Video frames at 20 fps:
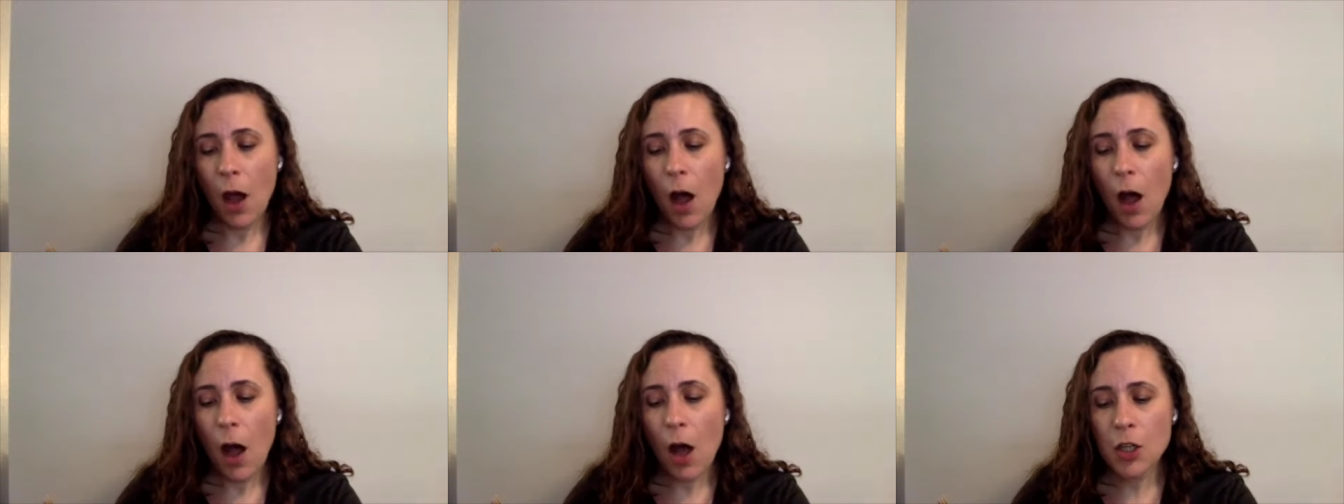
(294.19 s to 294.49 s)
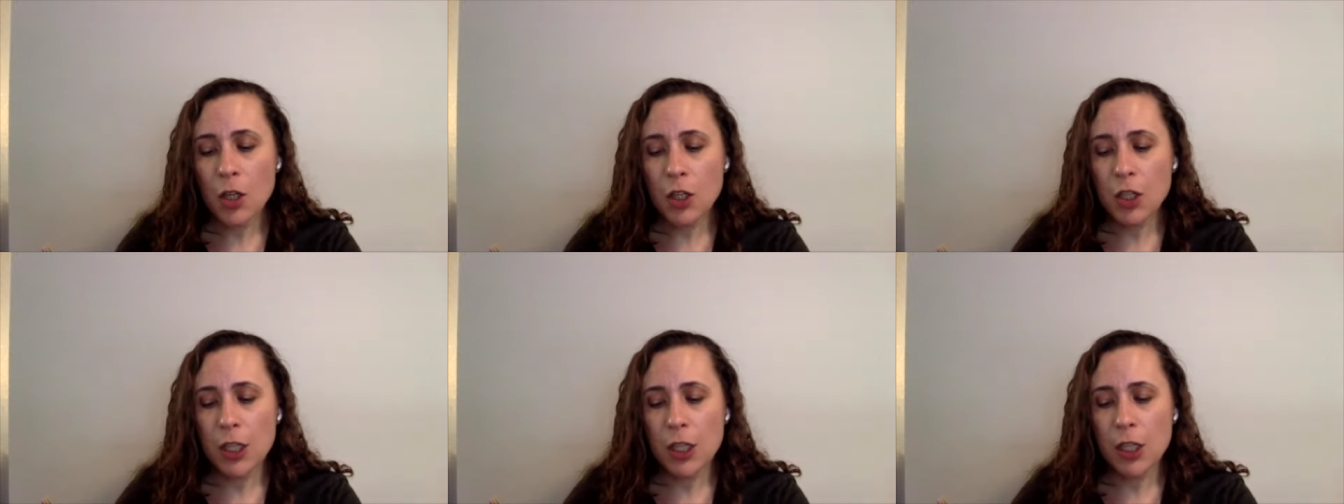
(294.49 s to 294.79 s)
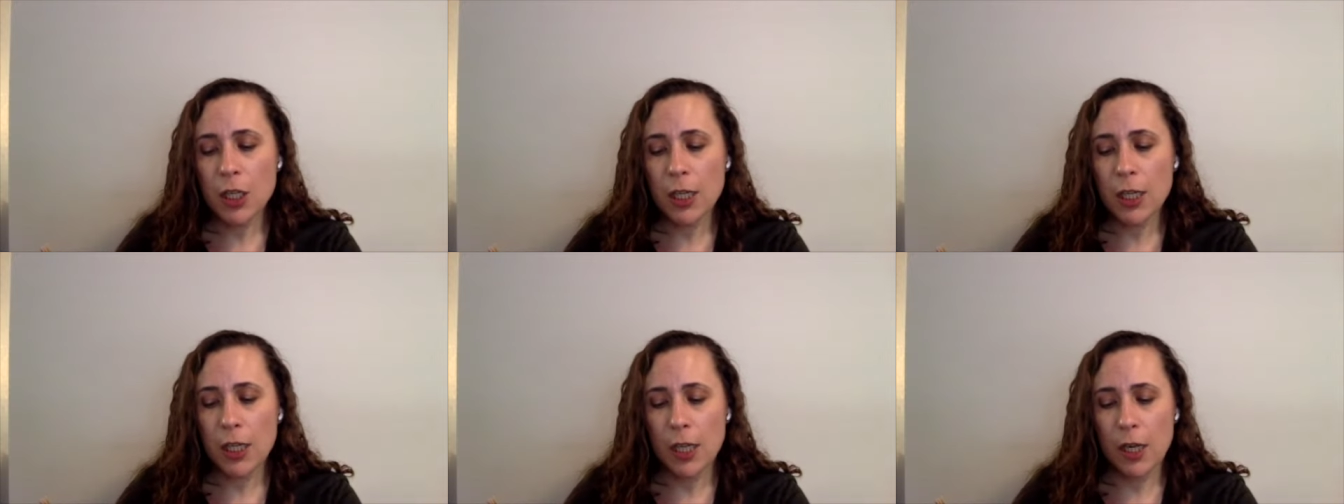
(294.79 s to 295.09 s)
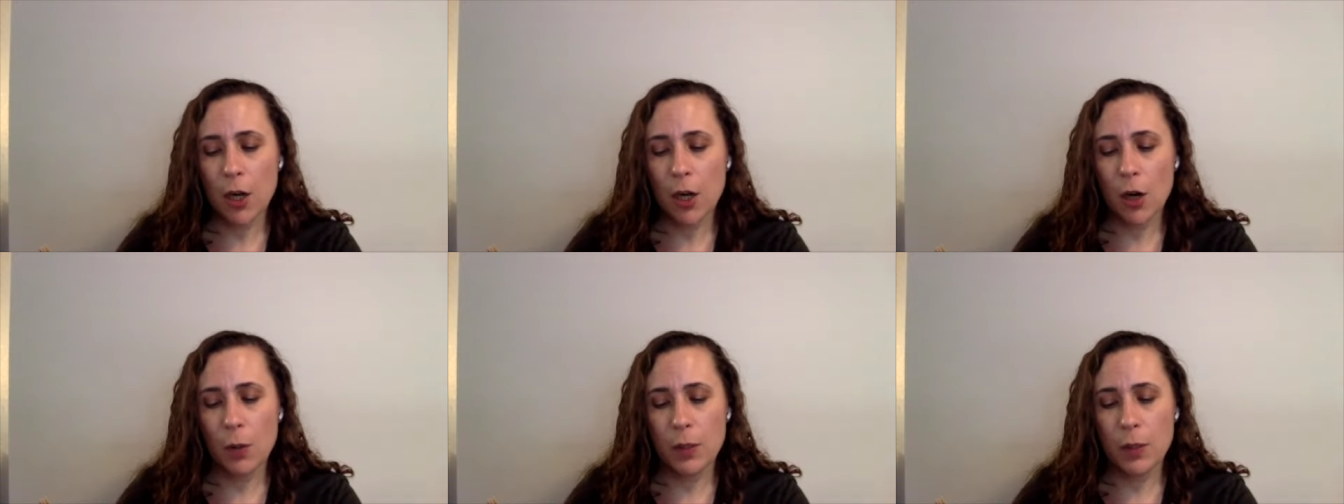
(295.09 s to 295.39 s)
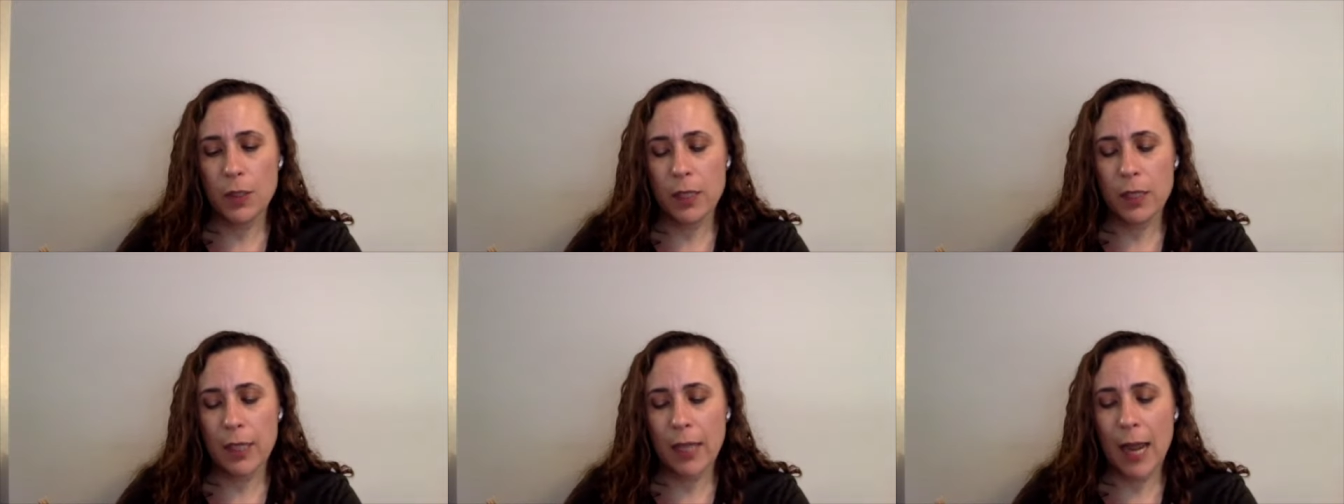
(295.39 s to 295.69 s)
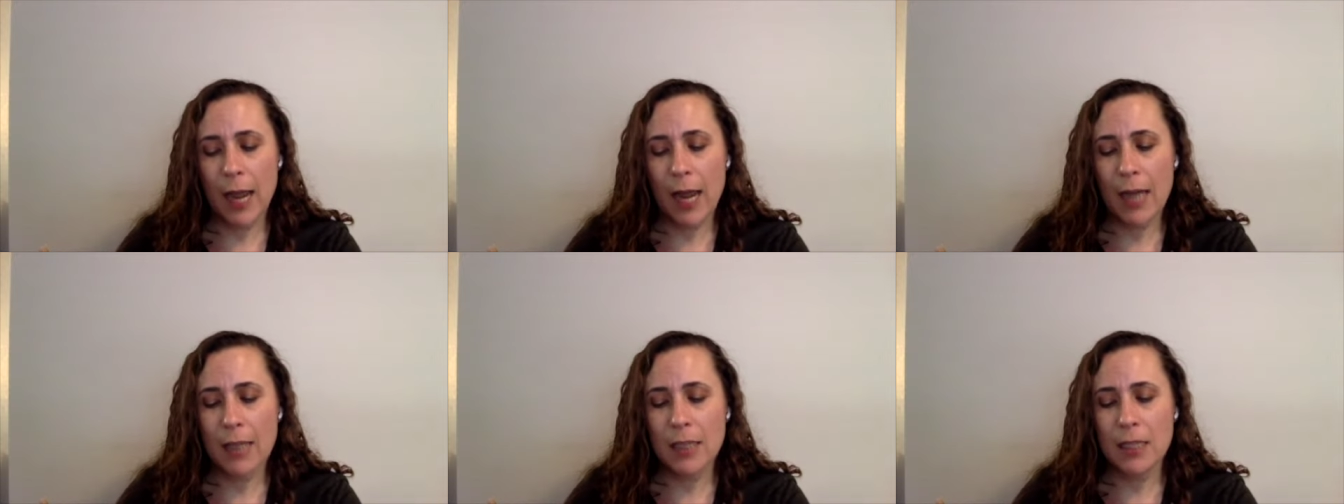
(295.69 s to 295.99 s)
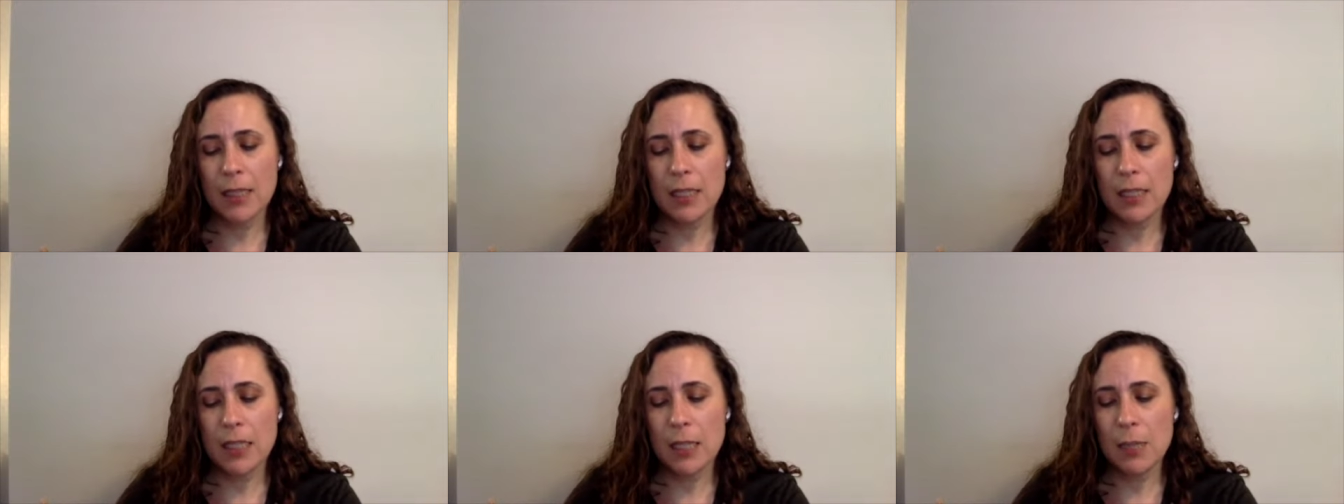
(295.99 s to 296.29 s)
All she could hear was the
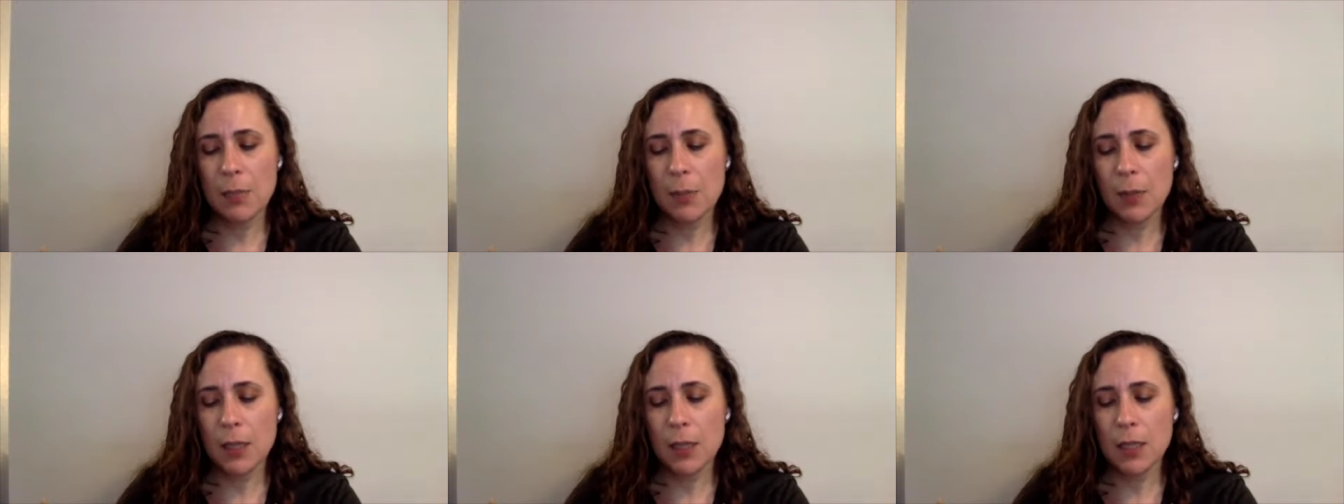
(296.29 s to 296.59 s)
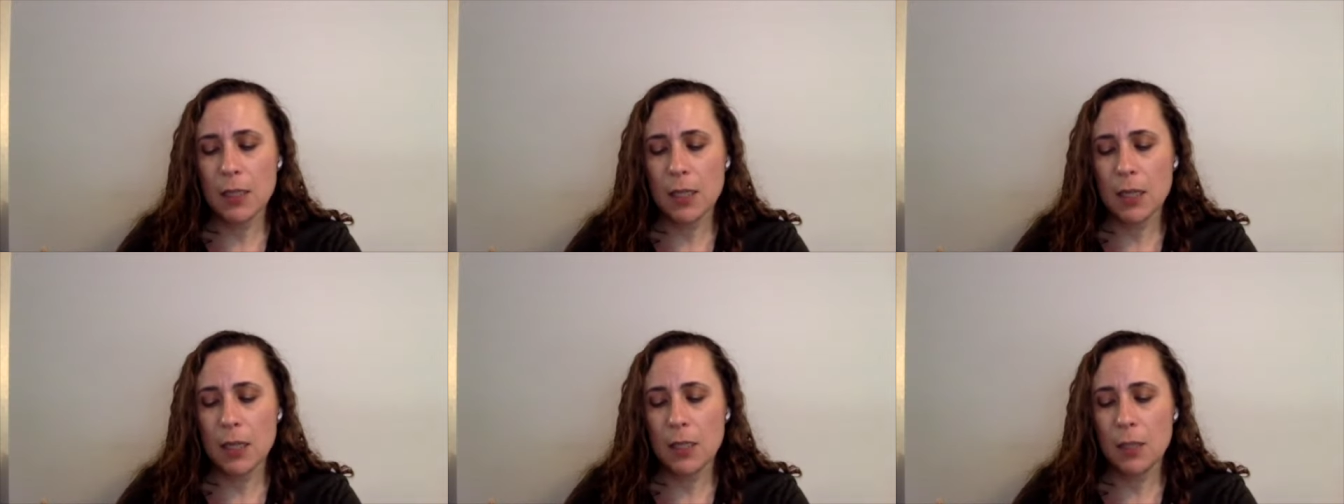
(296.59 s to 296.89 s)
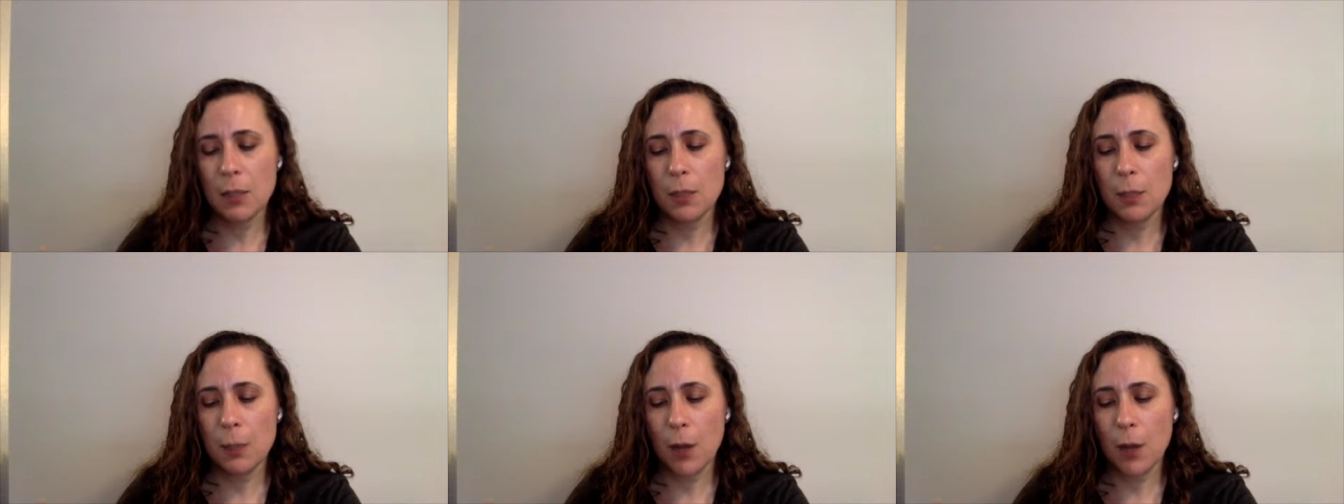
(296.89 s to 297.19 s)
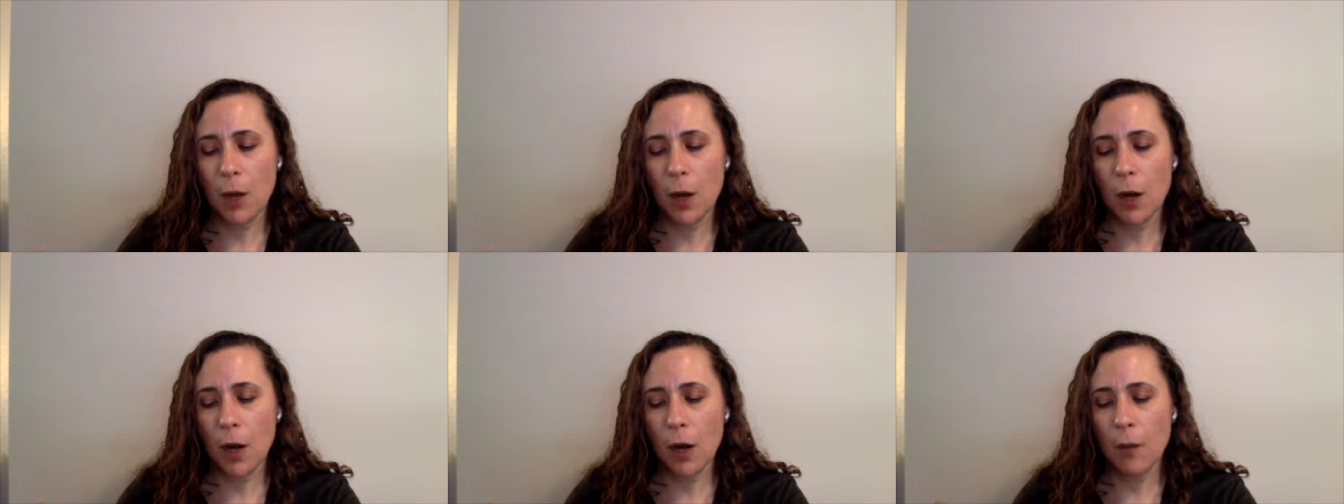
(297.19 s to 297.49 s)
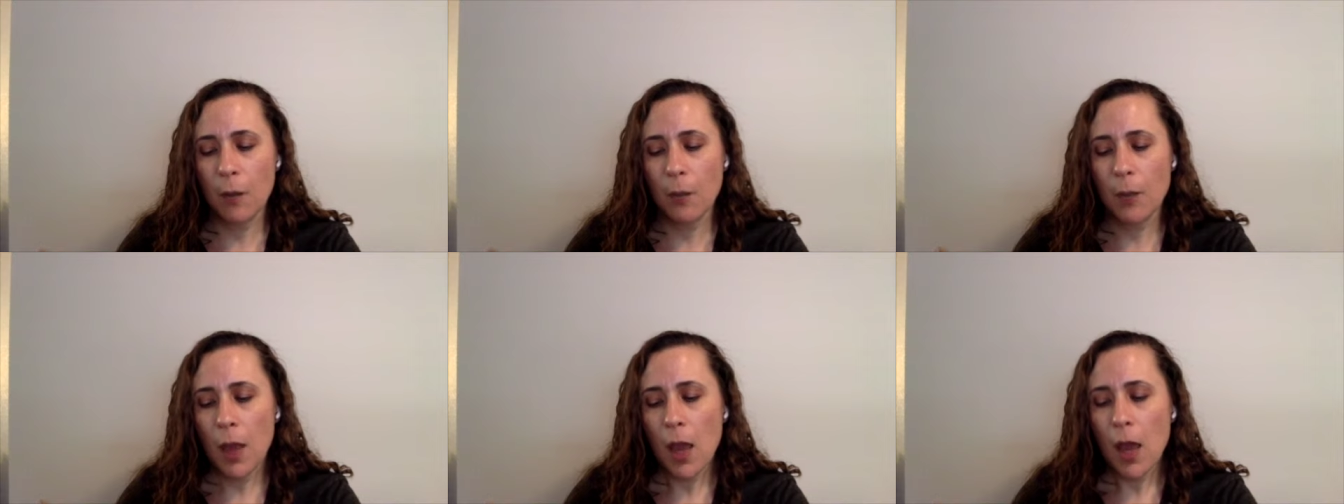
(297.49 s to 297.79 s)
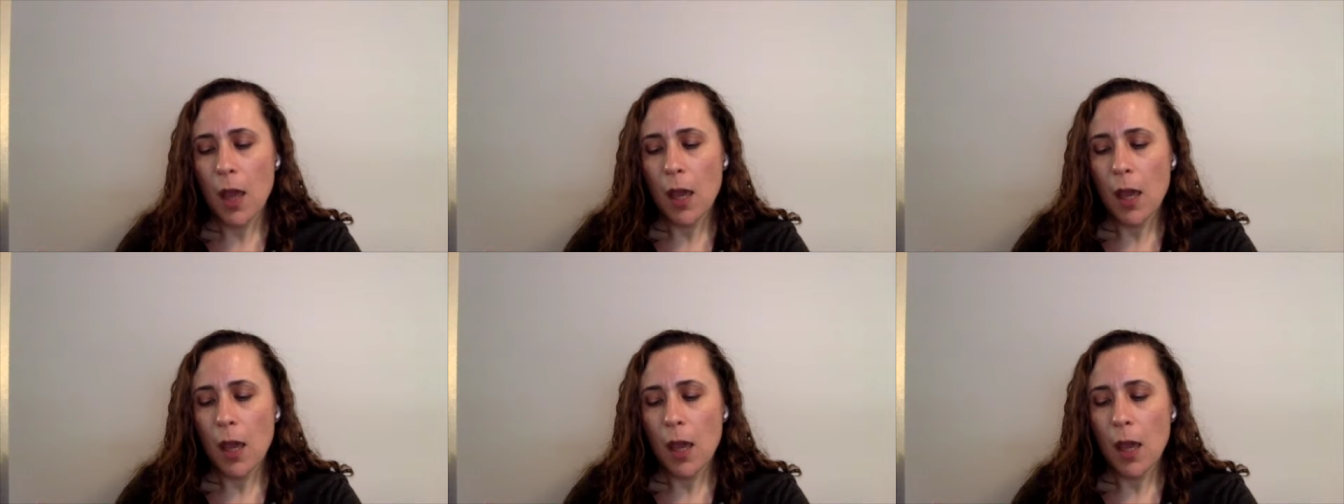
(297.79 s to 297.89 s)
cat's deep, contented purr.